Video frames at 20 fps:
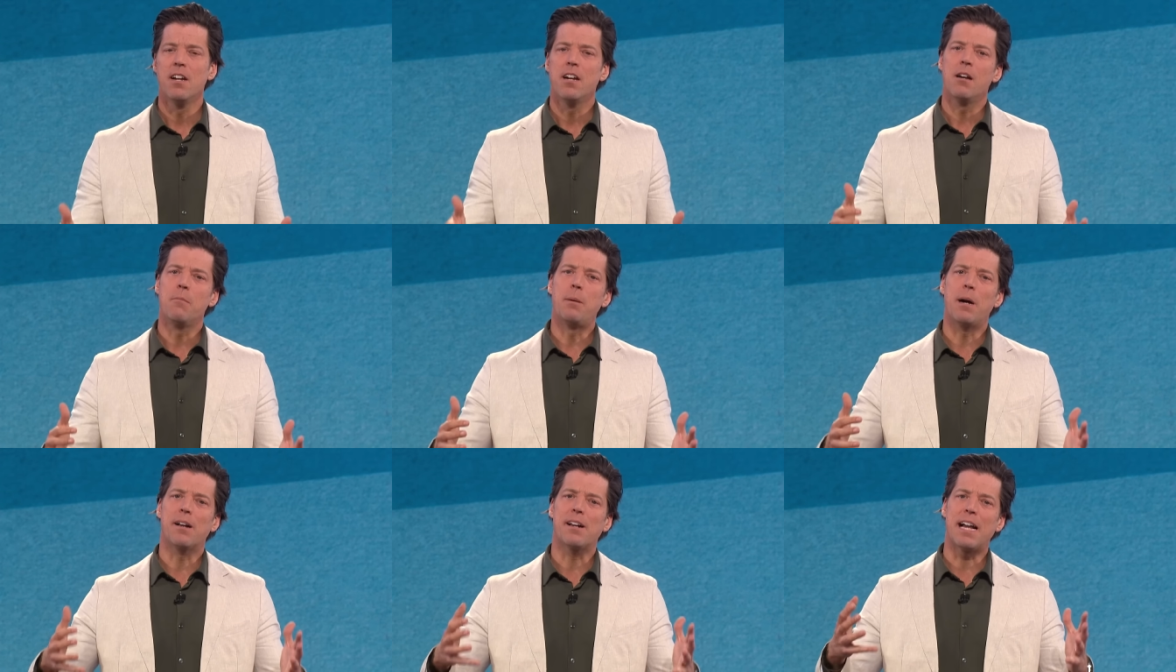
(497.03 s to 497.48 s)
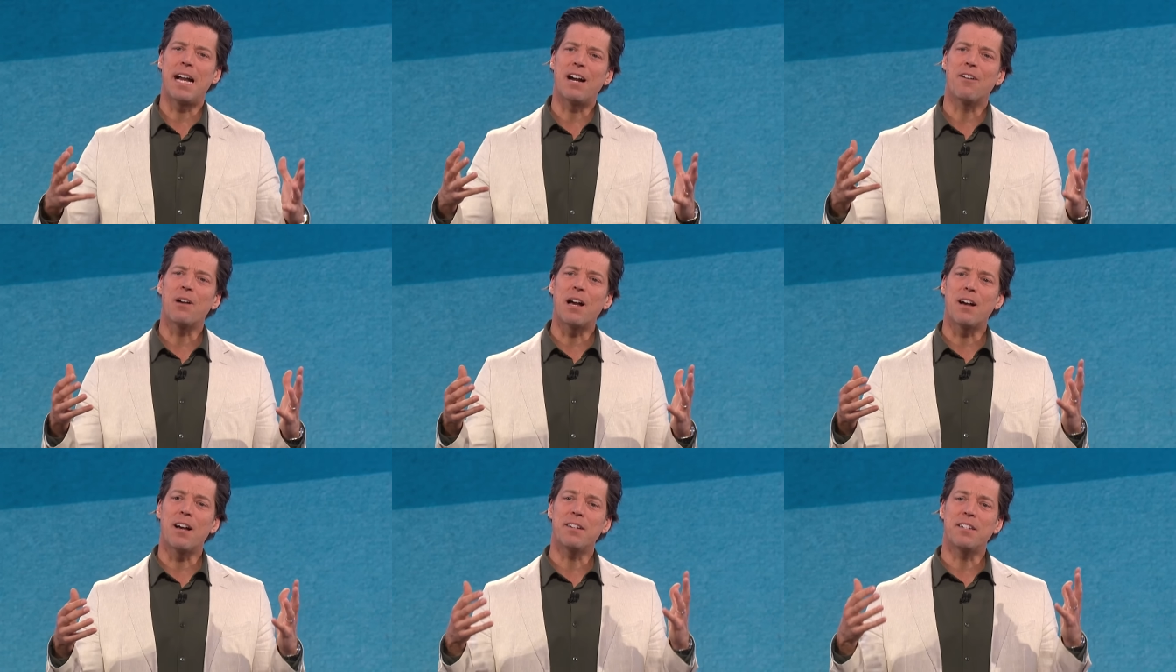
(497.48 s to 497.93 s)
About
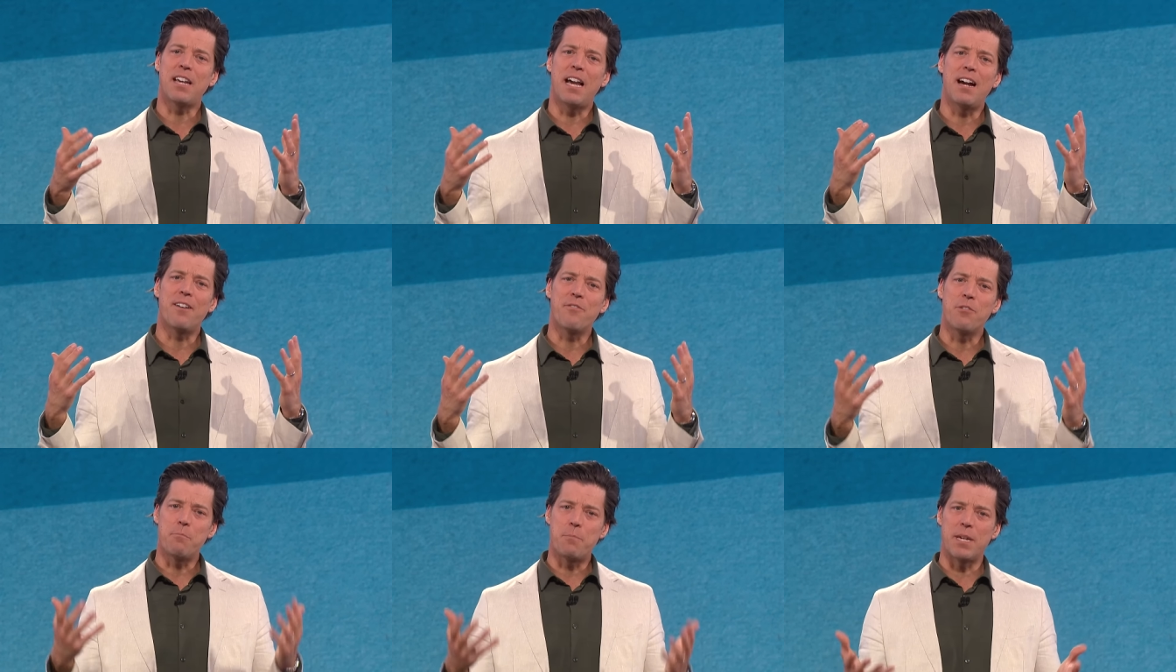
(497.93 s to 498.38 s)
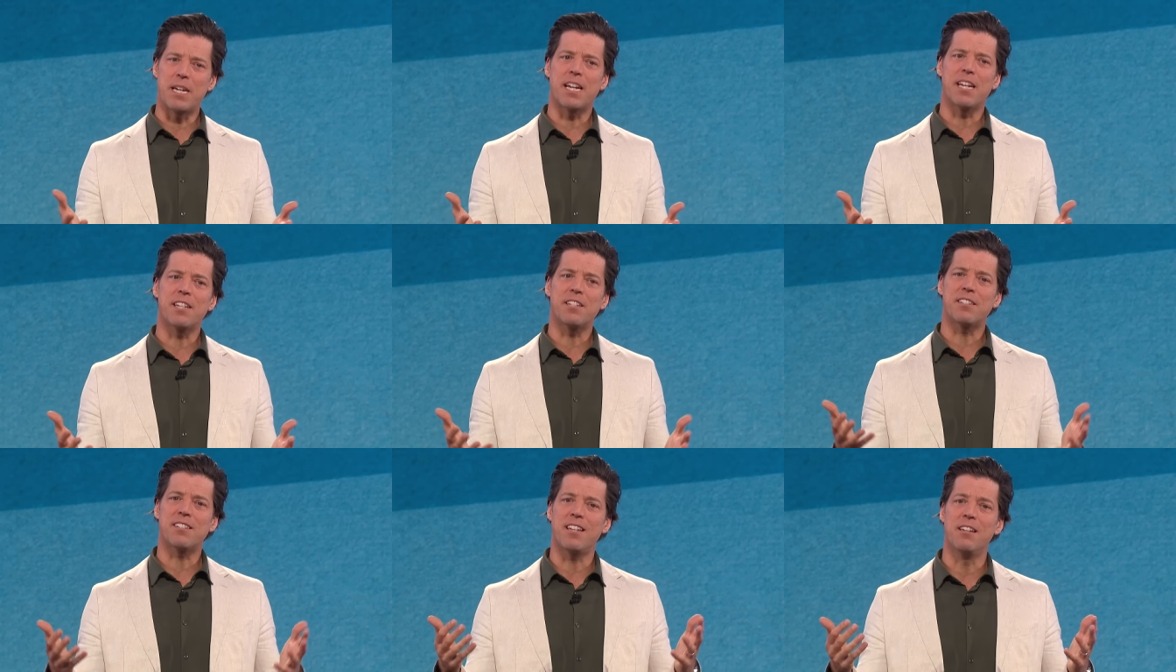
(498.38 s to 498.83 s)
how to have the
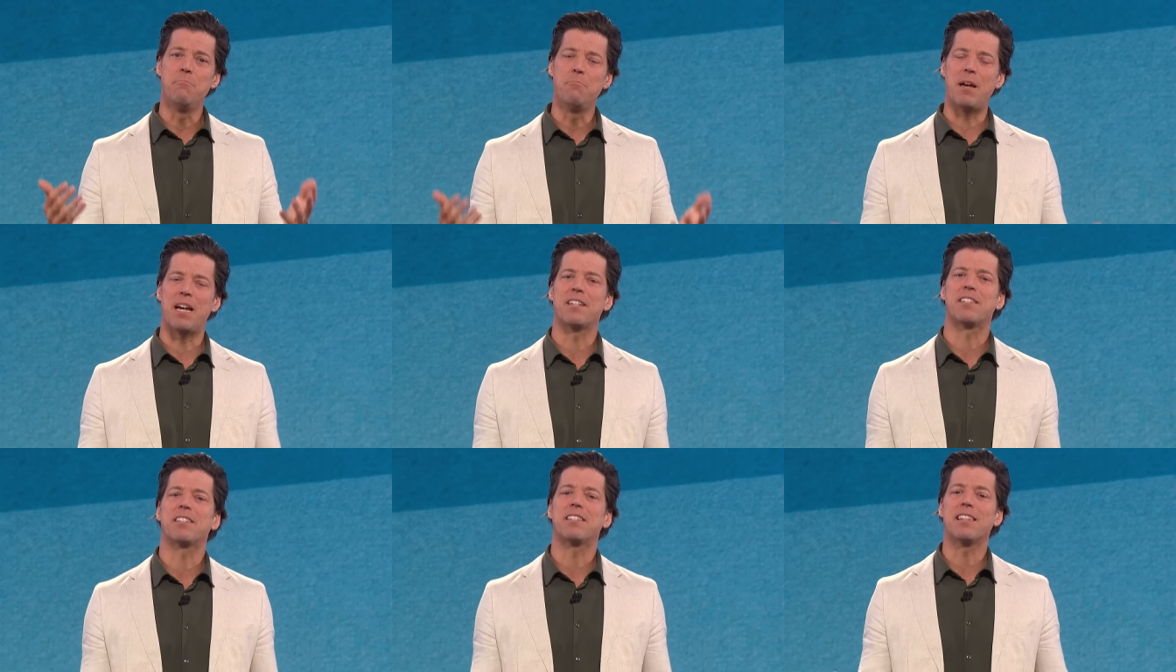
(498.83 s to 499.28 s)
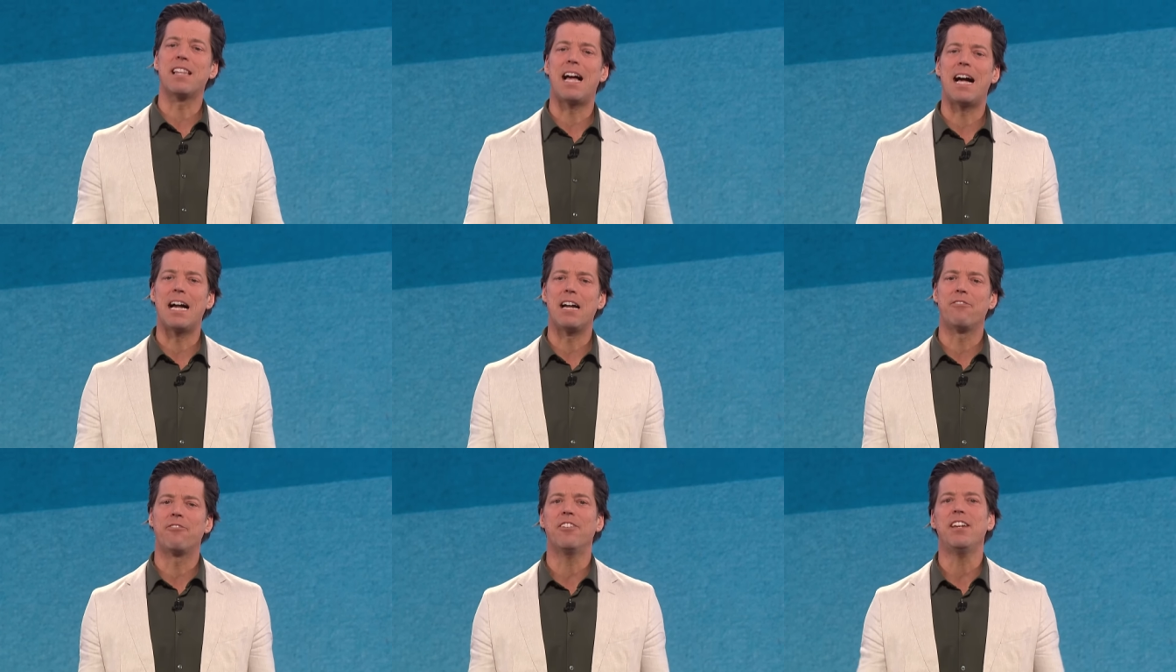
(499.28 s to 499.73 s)
biggest and best
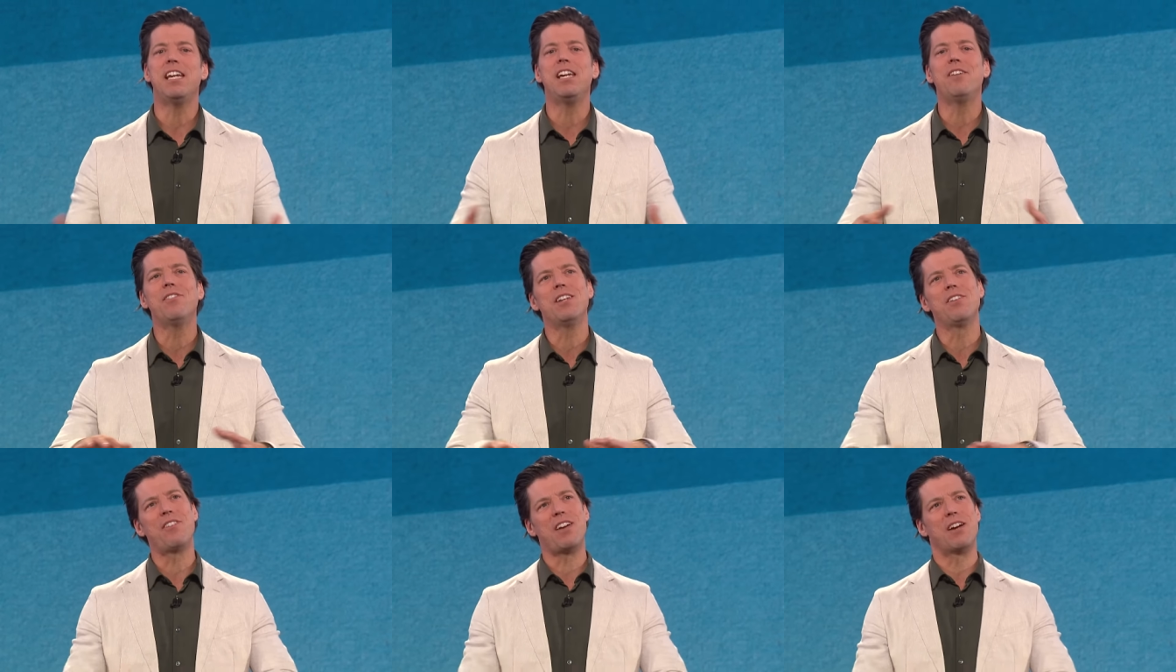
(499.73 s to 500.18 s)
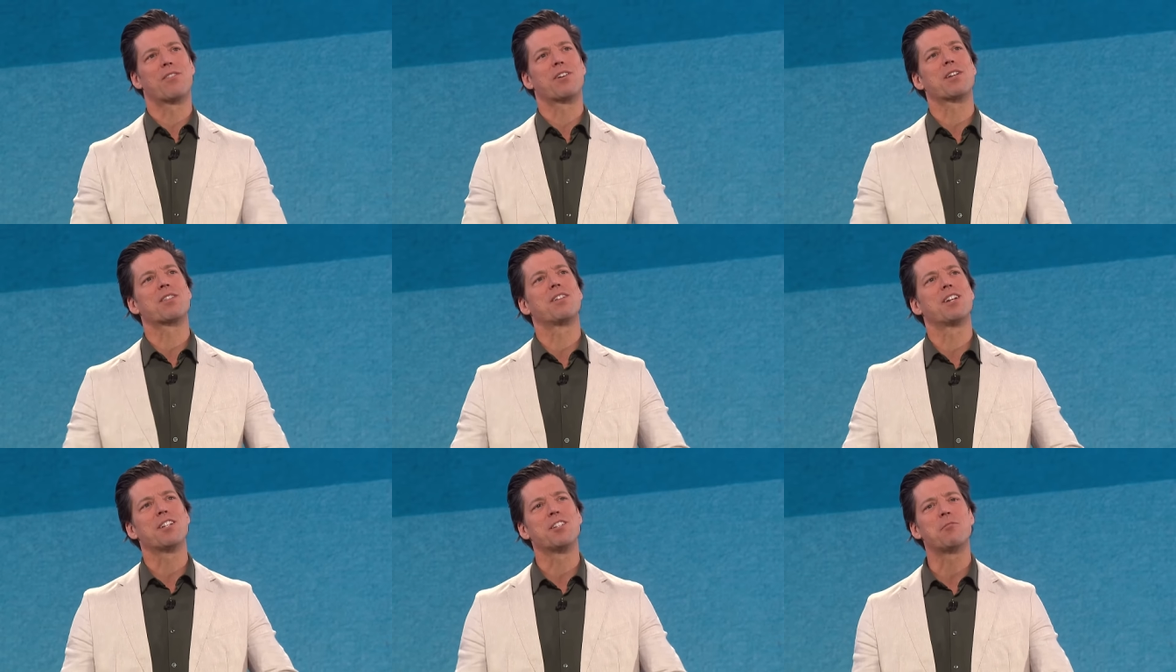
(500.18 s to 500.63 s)
life, even if
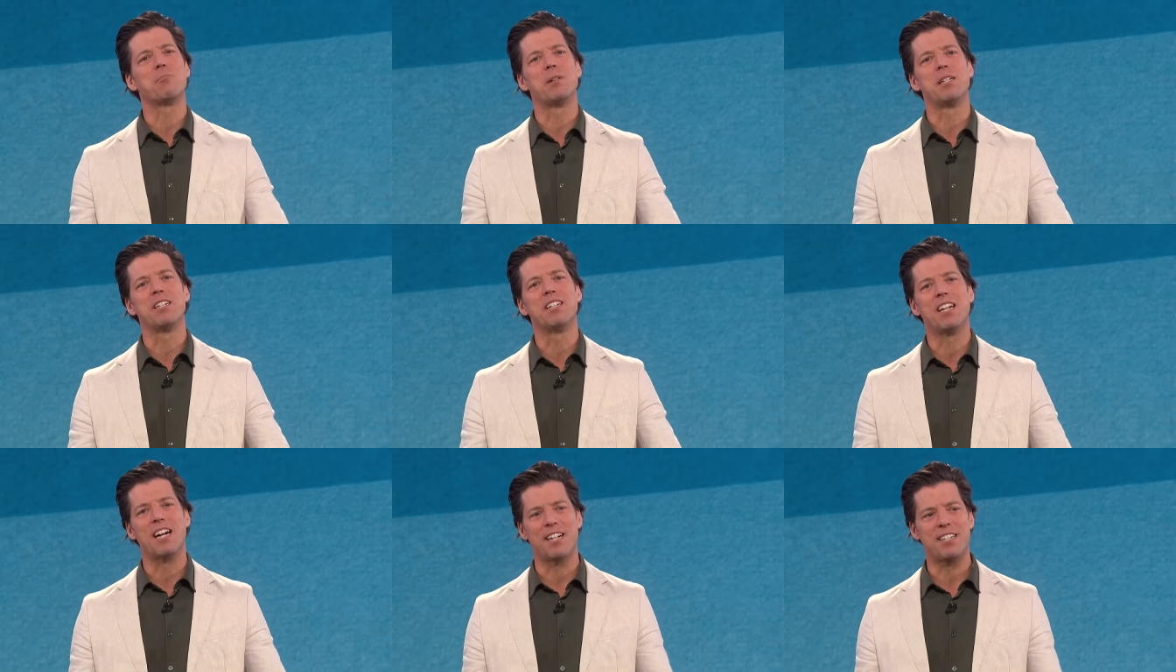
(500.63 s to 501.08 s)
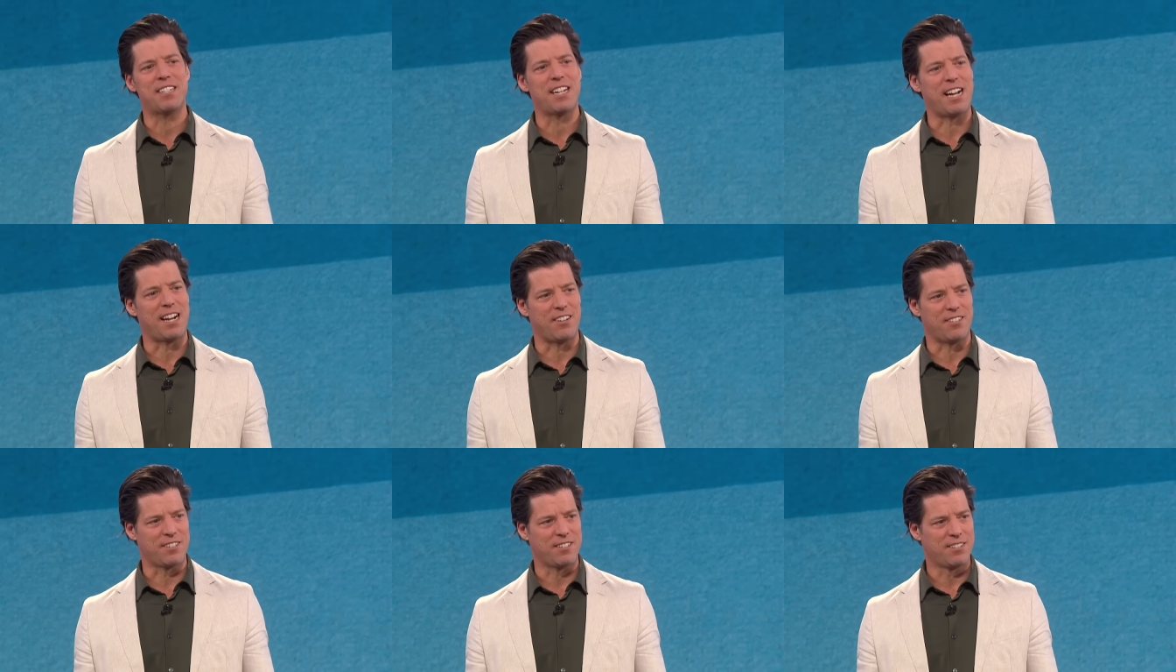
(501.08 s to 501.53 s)
everything's been cut
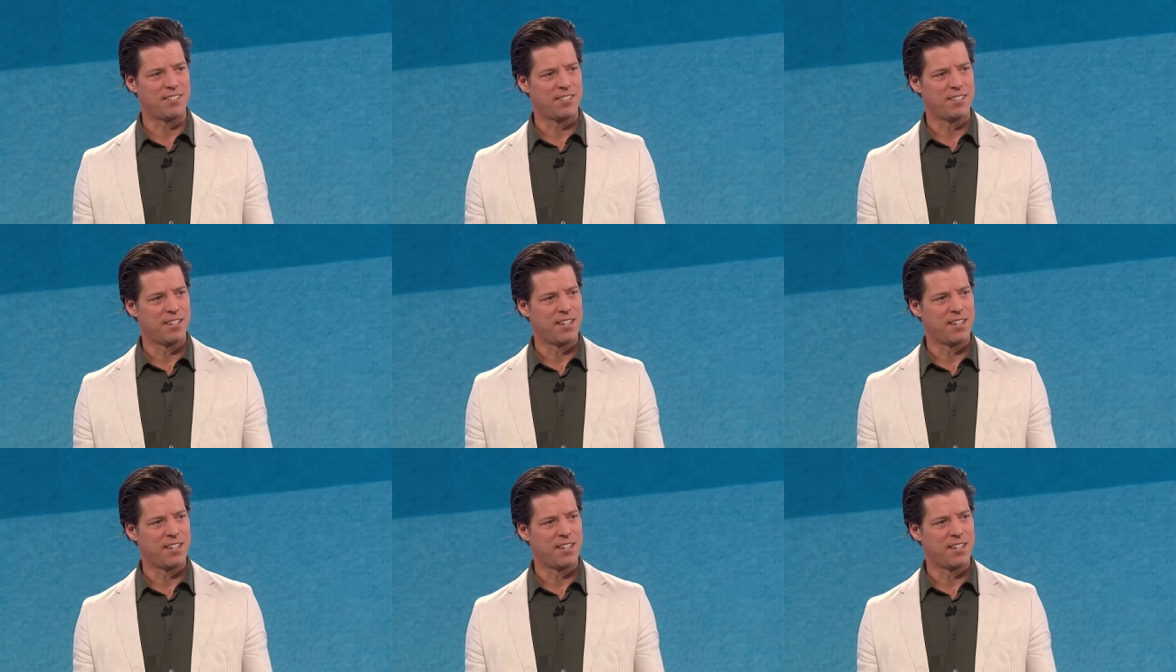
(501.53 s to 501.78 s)
down.